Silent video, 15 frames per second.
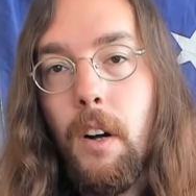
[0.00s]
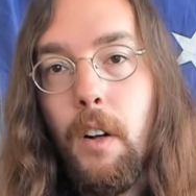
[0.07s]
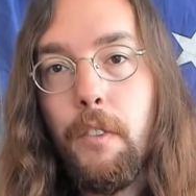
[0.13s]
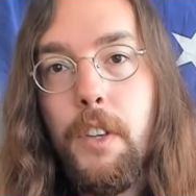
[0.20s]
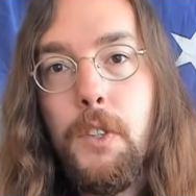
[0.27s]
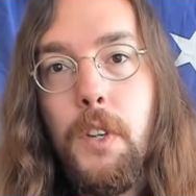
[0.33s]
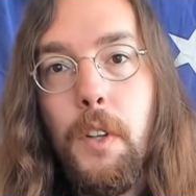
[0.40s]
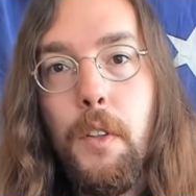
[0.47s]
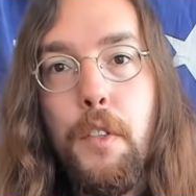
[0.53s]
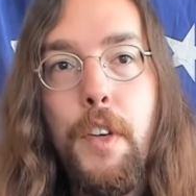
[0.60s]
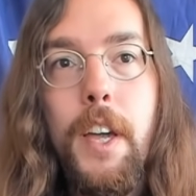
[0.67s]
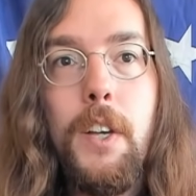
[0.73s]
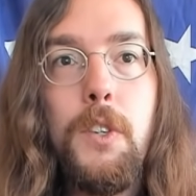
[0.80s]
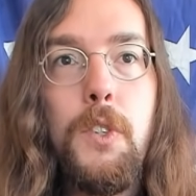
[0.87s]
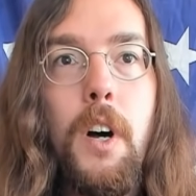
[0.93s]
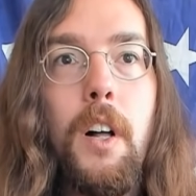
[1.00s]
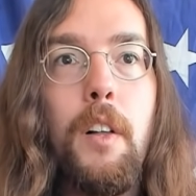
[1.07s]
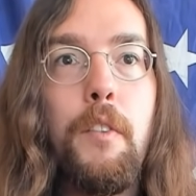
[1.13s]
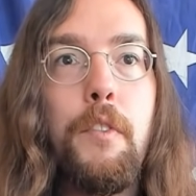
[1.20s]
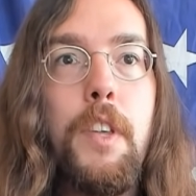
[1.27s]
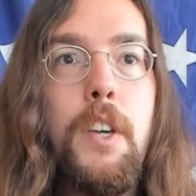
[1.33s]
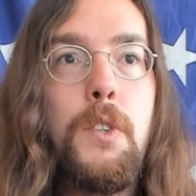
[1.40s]
these other things, all
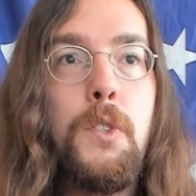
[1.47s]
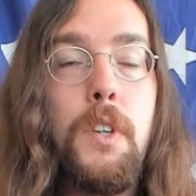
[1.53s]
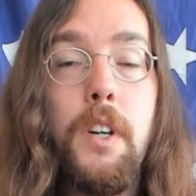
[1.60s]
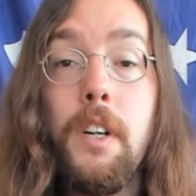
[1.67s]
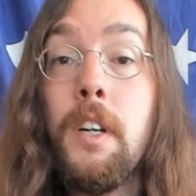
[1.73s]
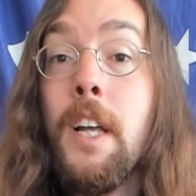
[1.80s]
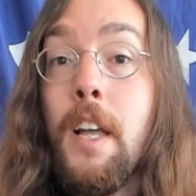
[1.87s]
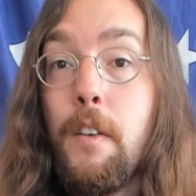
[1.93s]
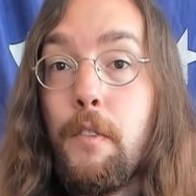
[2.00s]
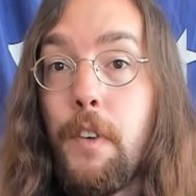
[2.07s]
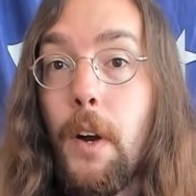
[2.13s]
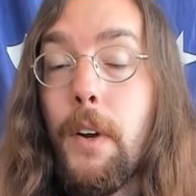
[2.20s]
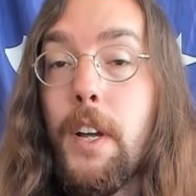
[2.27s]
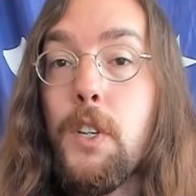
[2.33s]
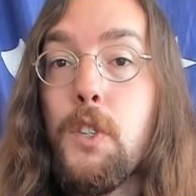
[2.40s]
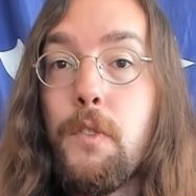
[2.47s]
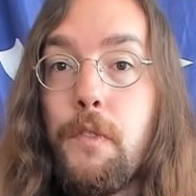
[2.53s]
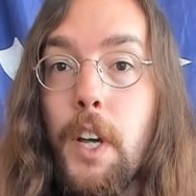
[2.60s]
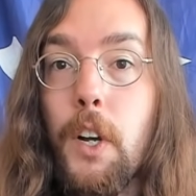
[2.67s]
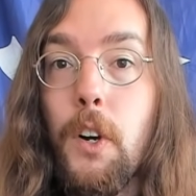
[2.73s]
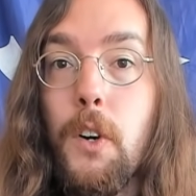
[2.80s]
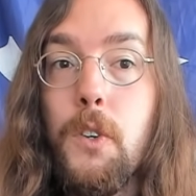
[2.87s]
of these uh, various
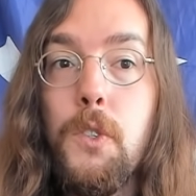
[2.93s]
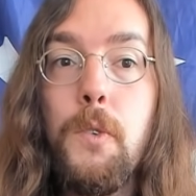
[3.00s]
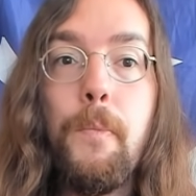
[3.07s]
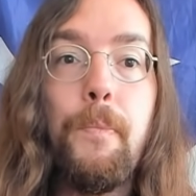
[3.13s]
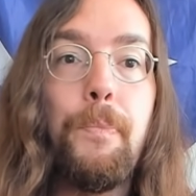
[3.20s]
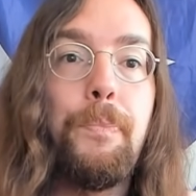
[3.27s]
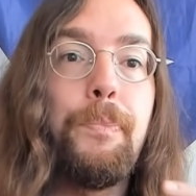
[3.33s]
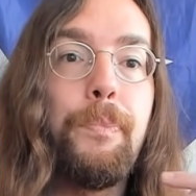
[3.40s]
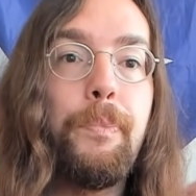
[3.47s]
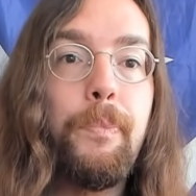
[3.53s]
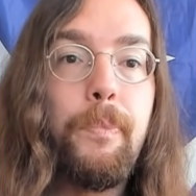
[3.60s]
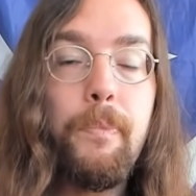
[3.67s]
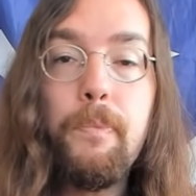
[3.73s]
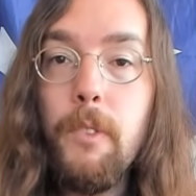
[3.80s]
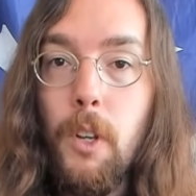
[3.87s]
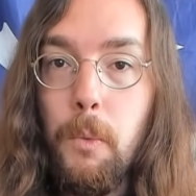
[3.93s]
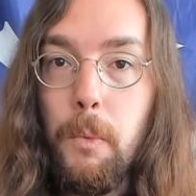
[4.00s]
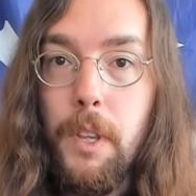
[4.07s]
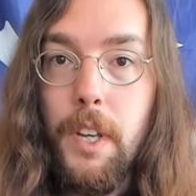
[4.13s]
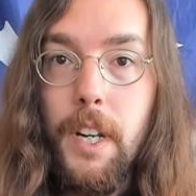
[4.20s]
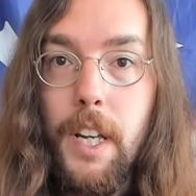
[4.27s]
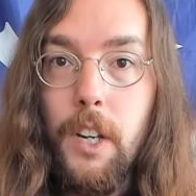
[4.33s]
figures
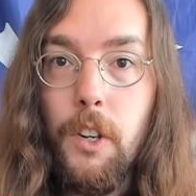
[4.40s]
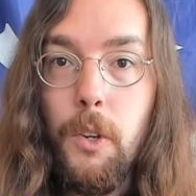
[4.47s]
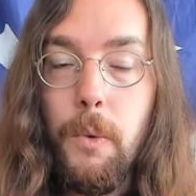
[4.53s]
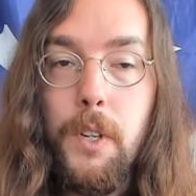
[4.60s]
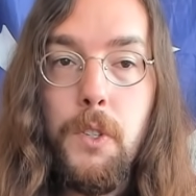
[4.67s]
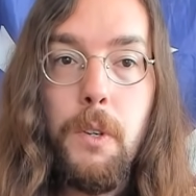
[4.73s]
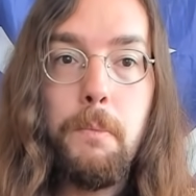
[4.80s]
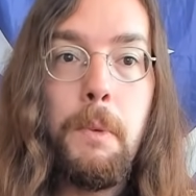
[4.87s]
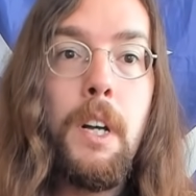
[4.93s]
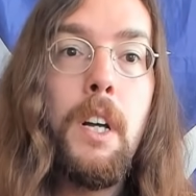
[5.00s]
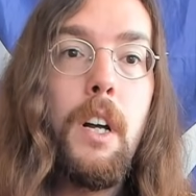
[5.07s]
within Hinduism.